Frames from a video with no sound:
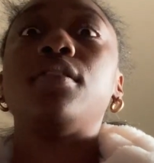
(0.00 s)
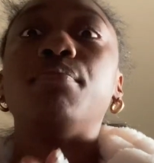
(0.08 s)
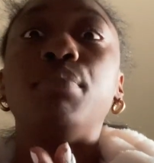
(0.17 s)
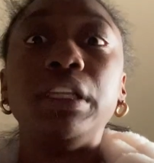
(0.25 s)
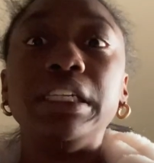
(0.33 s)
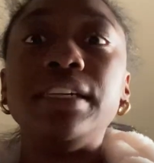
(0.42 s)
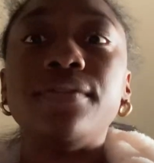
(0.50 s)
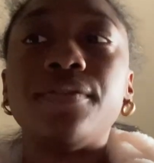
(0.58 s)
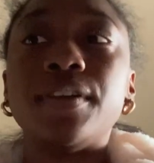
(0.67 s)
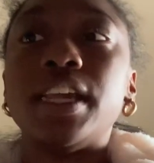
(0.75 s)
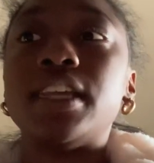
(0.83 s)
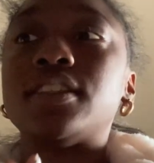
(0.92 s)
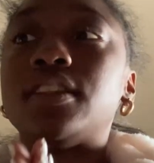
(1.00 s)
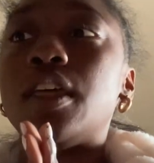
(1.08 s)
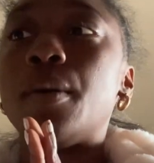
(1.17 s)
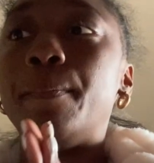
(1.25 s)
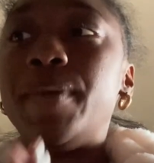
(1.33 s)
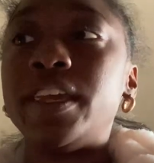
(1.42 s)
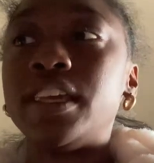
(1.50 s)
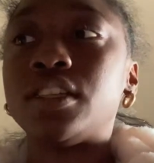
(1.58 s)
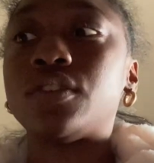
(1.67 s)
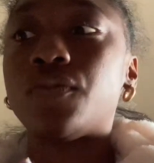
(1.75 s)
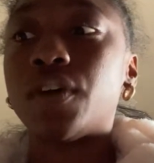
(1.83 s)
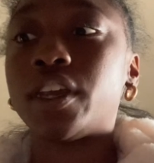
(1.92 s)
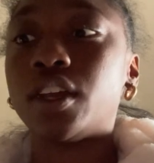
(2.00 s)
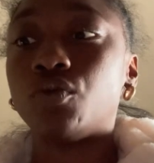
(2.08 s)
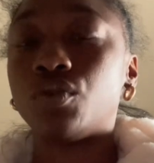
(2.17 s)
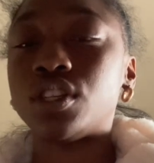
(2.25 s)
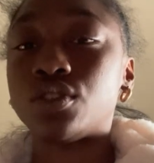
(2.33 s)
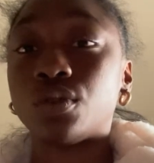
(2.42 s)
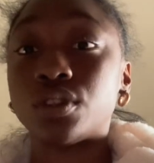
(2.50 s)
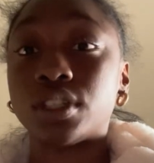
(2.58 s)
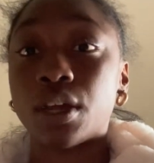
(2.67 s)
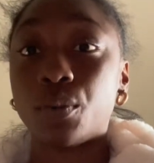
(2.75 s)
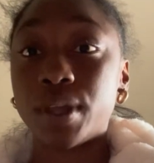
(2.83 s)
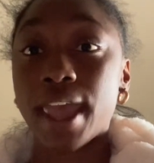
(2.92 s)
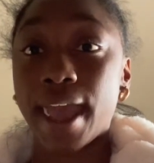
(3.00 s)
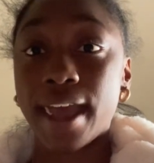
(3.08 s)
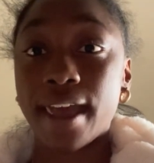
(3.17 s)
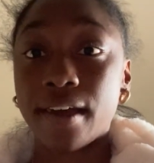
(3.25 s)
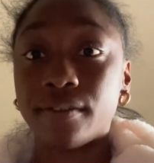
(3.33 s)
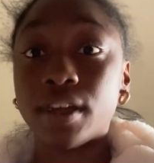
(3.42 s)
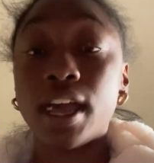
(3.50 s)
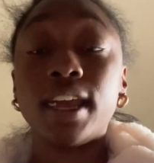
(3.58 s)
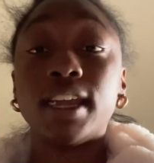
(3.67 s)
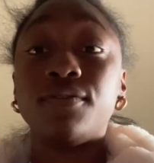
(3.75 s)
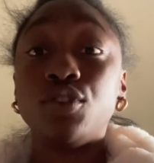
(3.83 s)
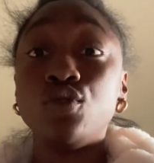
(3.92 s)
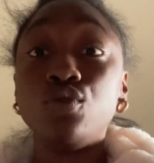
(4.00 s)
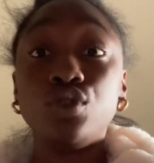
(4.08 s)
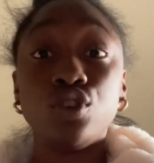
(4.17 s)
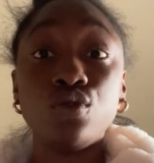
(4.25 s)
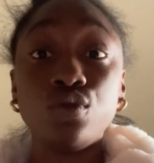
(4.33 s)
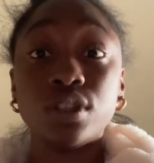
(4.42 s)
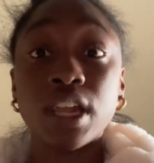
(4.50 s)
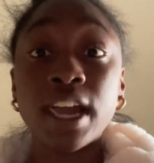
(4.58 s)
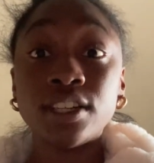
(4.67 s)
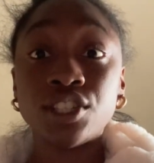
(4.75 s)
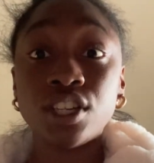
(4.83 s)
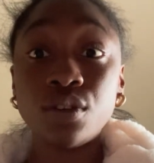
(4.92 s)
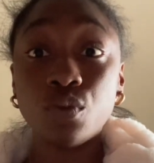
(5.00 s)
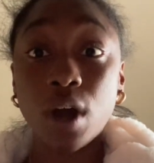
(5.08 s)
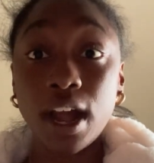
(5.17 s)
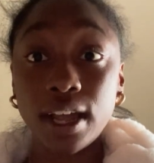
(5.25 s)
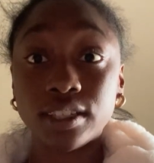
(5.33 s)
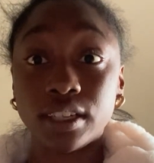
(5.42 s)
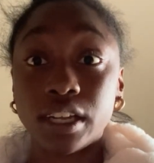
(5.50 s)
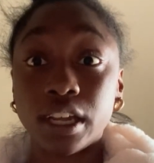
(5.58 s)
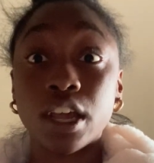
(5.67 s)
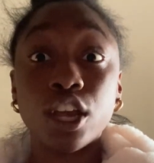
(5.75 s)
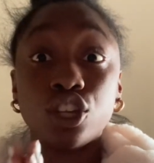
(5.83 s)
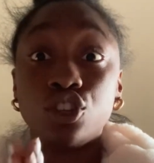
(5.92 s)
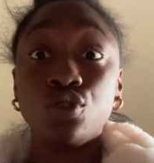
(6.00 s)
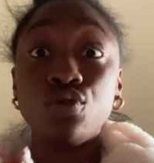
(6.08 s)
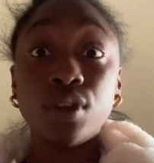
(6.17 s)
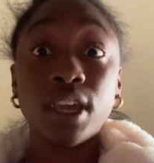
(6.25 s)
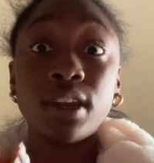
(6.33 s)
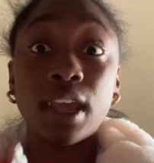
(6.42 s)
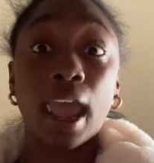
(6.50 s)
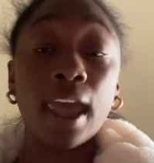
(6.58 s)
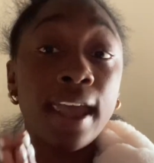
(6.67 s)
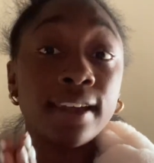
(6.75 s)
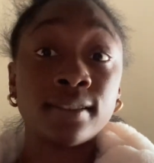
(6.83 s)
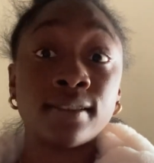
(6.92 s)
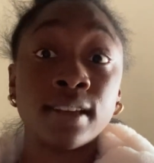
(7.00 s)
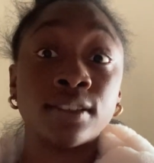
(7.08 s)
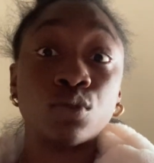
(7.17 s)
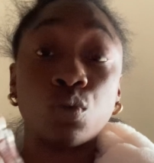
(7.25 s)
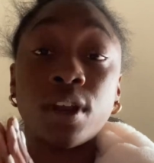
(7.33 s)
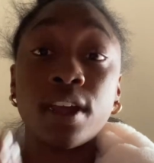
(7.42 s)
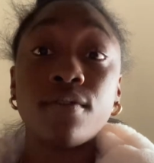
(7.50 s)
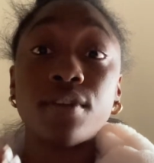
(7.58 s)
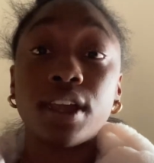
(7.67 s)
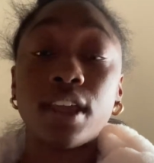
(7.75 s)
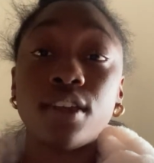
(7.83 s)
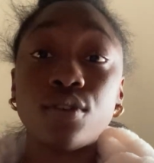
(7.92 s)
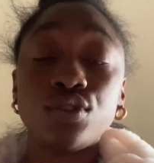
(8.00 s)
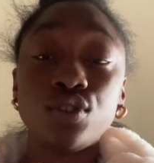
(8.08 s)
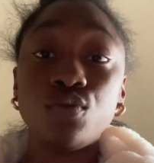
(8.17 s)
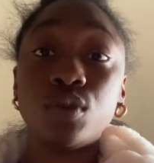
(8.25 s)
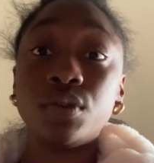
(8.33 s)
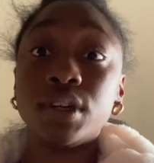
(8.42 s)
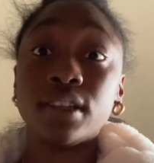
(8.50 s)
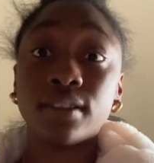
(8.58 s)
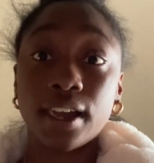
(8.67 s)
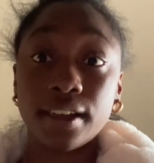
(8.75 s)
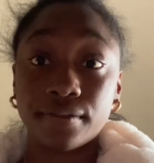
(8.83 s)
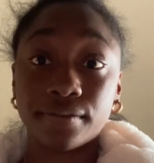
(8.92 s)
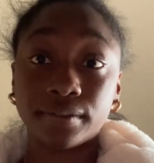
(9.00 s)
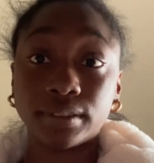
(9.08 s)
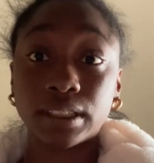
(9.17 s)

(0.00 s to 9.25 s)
Belief is the biggest fucking resource that we have. If you use that shit wisely, you can access whatever the hell you want in life.